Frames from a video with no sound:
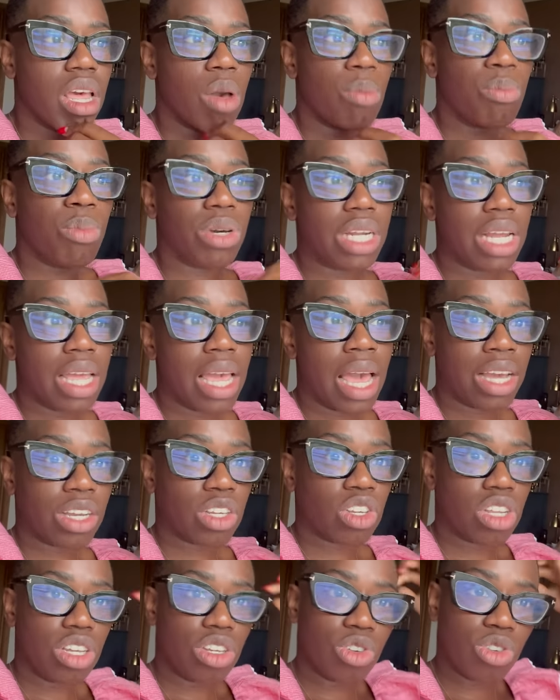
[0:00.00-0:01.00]
Bode
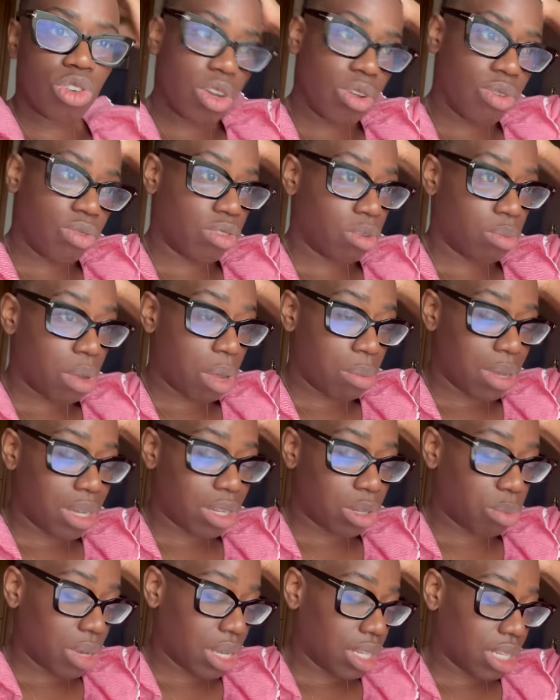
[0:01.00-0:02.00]
actually drove to my
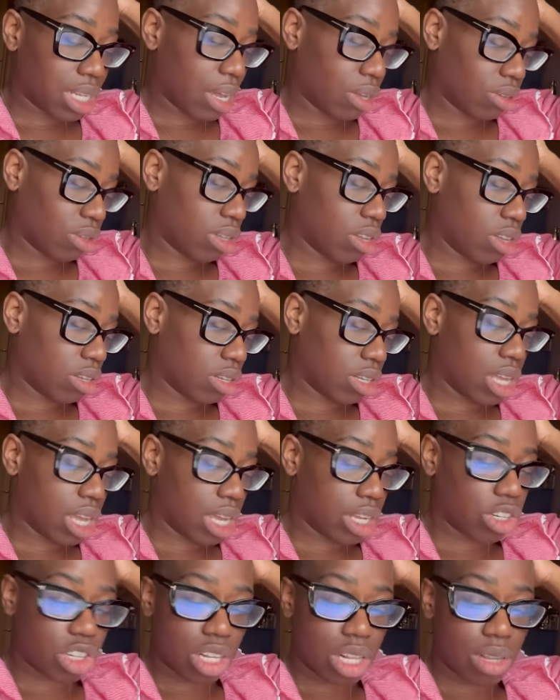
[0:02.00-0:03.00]
best mate's house last
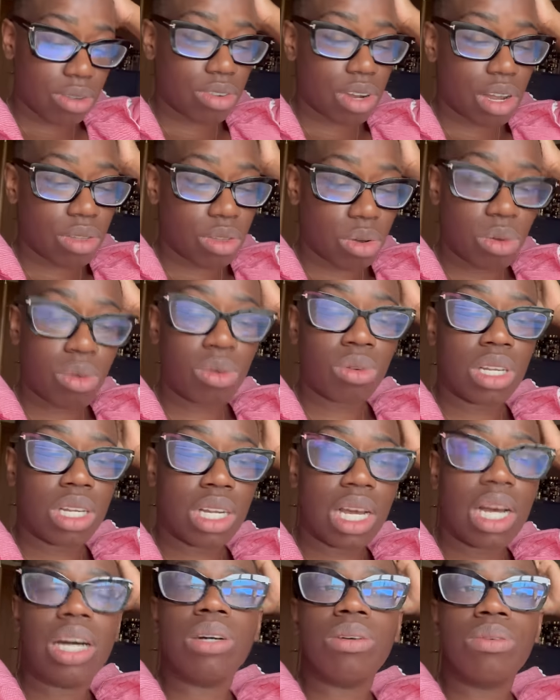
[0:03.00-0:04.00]
night. She lives around the corner
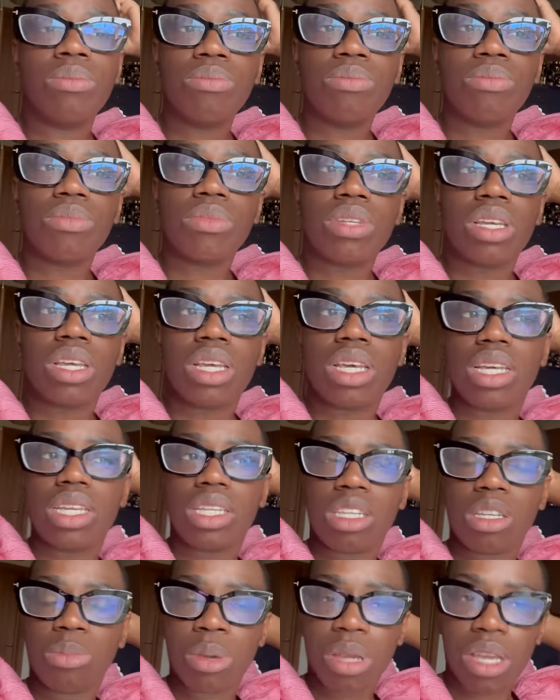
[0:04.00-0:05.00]
now,
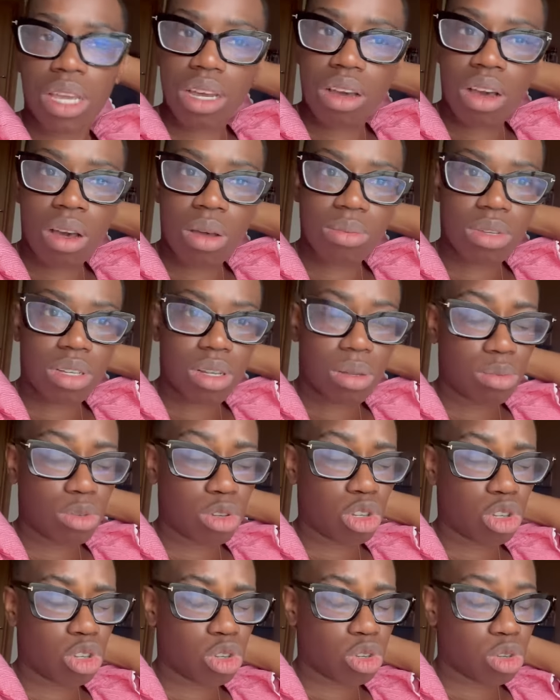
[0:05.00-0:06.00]
to pick up some
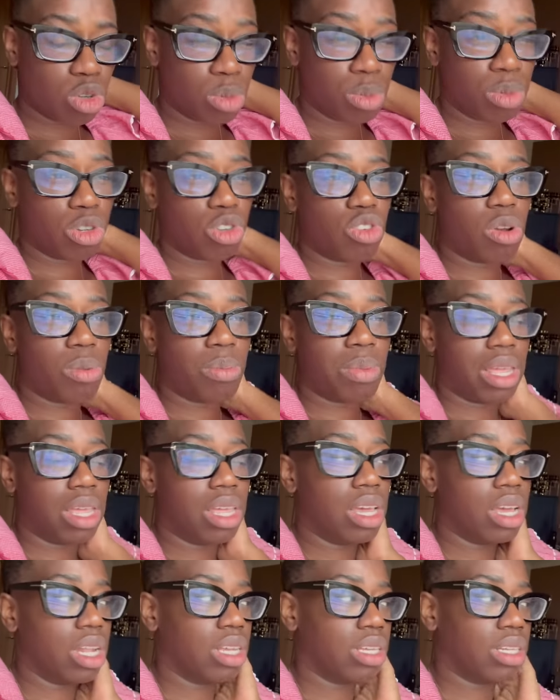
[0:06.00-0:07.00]
super strong
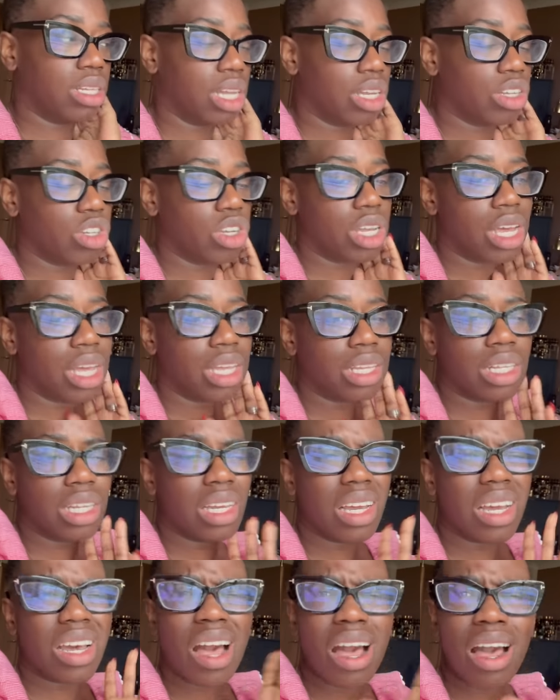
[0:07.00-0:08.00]
painkillers that she had, and
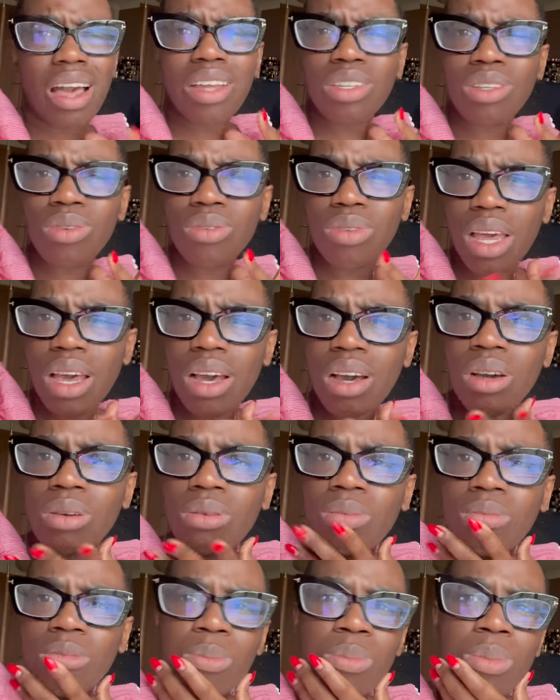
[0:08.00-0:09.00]
it kind of
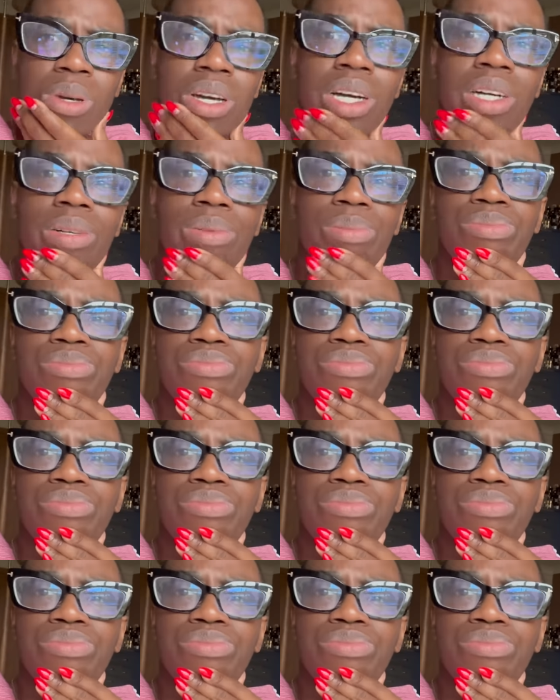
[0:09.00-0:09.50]
helped, but